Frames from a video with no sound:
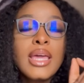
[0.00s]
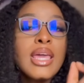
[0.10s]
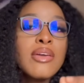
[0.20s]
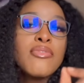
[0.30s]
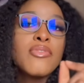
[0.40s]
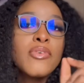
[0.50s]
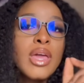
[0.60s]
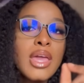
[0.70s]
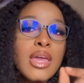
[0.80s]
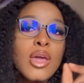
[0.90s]
if
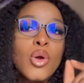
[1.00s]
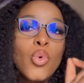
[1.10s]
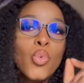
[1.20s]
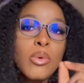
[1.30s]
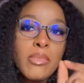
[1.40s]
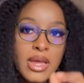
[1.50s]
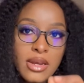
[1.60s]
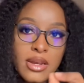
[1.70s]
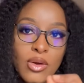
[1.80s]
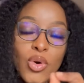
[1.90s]
a woman,
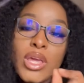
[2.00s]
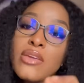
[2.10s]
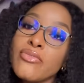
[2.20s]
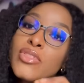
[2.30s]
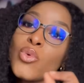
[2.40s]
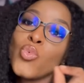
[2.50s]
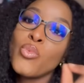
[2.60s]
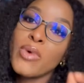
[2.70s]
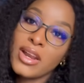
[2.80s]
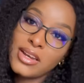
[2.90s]
or if the woman